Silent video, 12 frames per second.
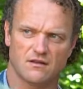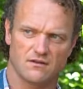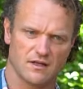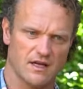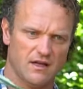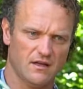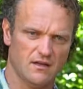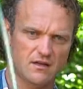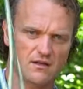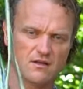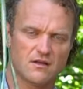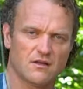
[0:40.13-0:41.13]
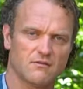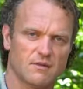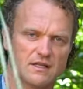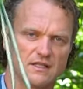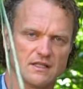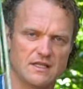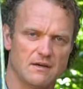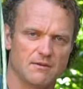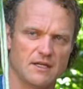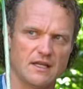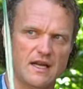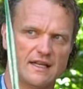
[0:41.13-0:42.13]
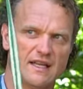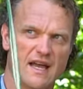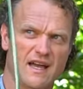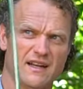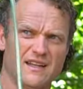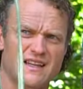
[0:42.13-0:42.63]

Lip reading: Okay, basically doubled it like that.